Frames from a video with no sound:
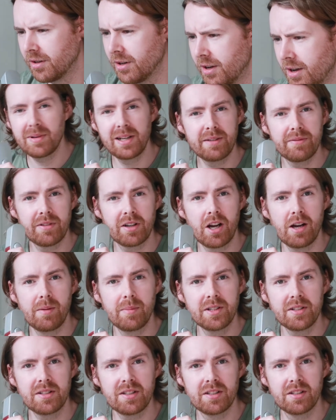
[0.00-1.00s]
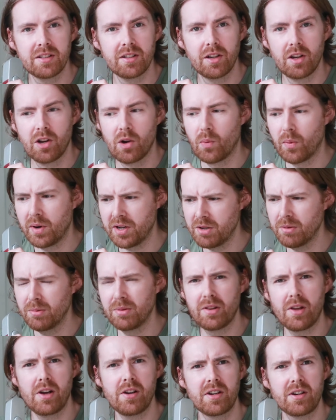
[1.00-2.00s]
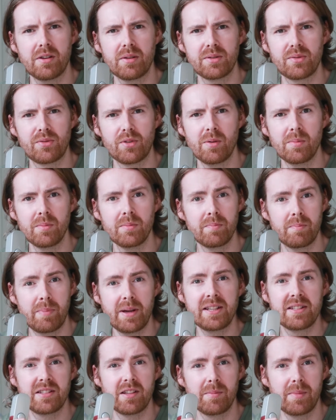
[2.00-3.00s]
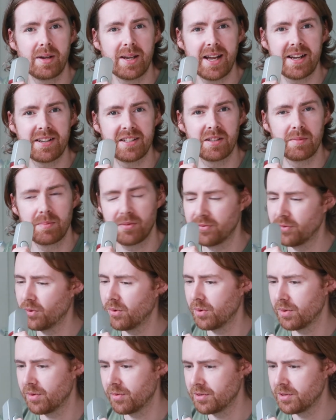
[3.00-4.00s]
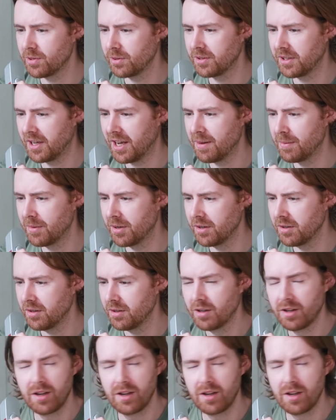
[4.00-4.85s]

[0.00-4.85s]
If you leave a comment where you thought I was from based on my accent before the result came in,